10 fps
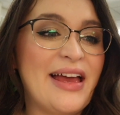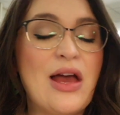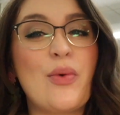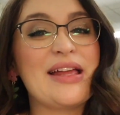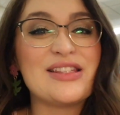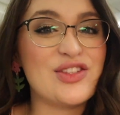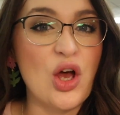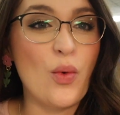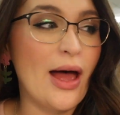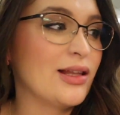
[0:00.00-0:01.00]
It went
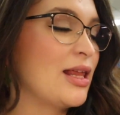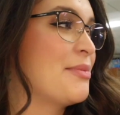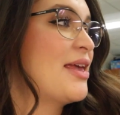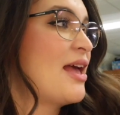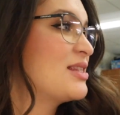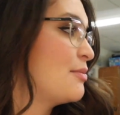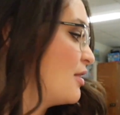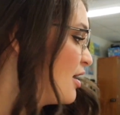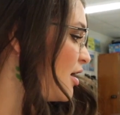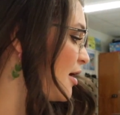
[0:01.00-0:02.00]
so well. Let me get some
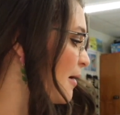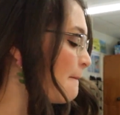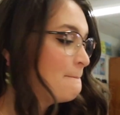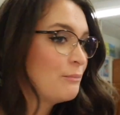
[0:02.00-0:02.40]
of their